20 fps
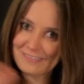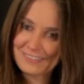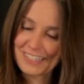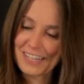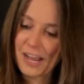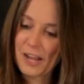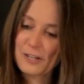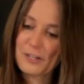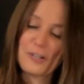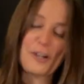
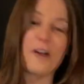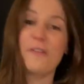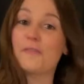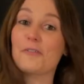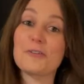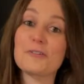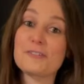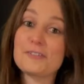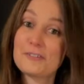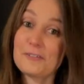They got you
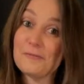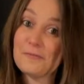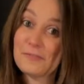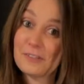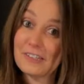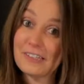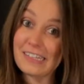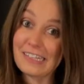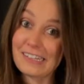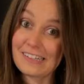covered to
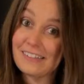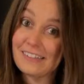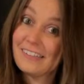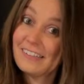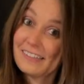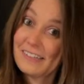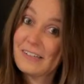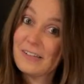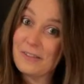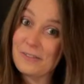fill in
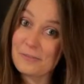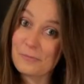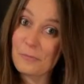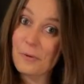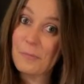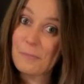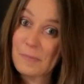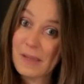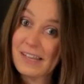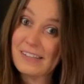
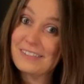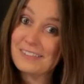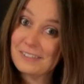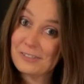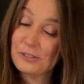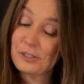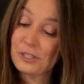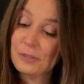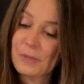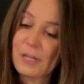what makes
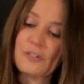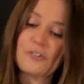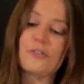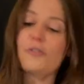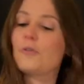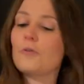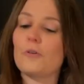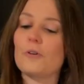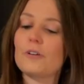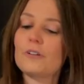the G
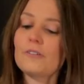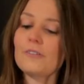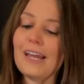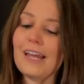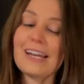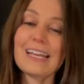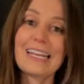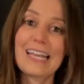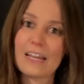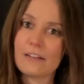major chord.
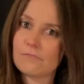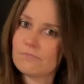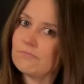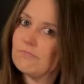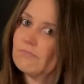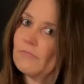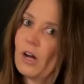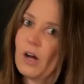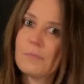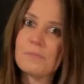And again,
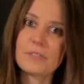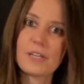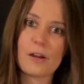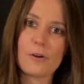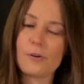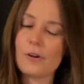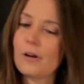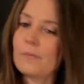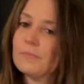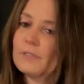up,
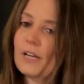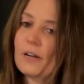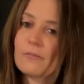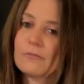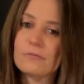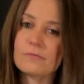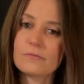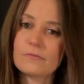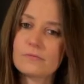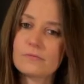down, up, down.